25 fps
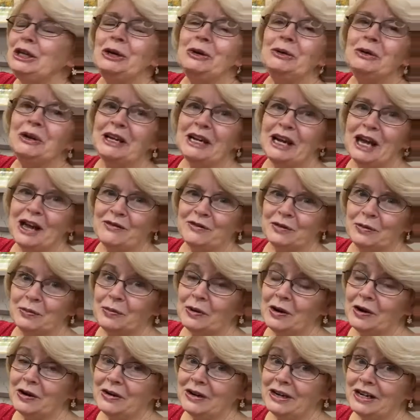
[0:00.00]
You can have a
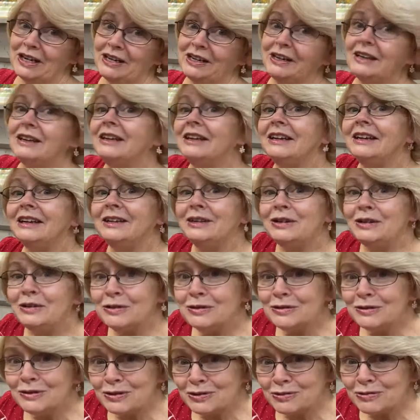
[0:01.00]
party in
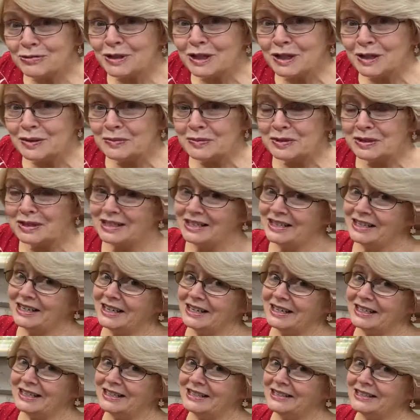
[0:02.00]
your dreams
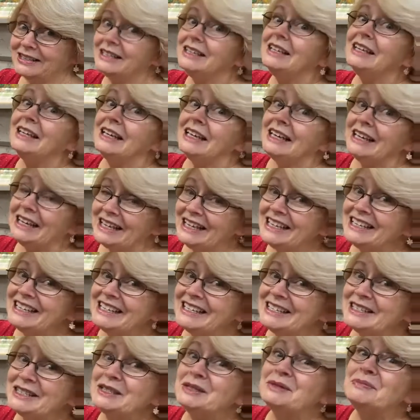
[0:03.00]
tonight.
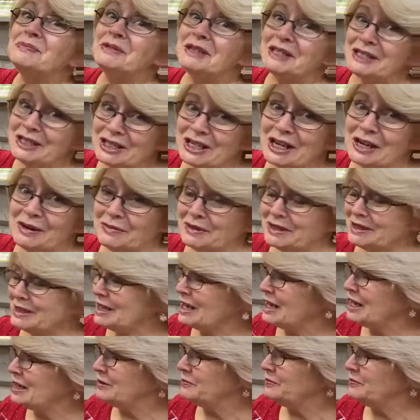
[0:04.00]
It's pajama
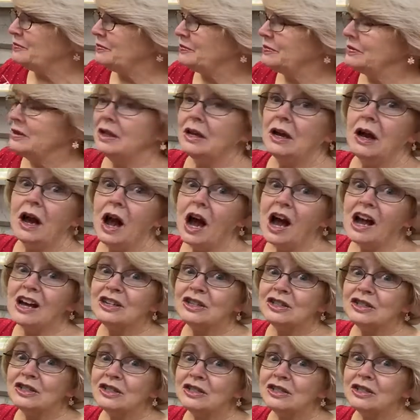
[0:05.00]
time.
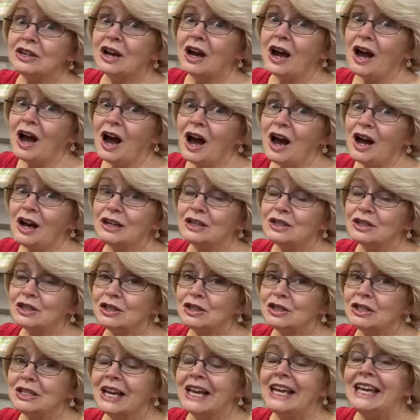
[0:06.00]
Hush,
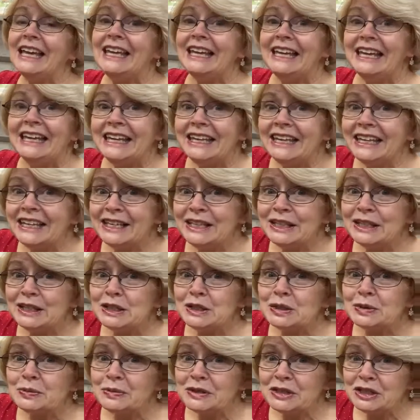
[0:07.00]
hush,
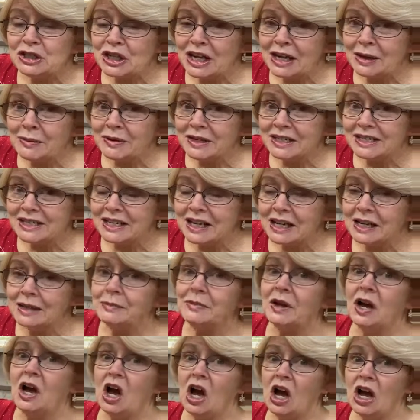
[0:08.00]
it's pajama time.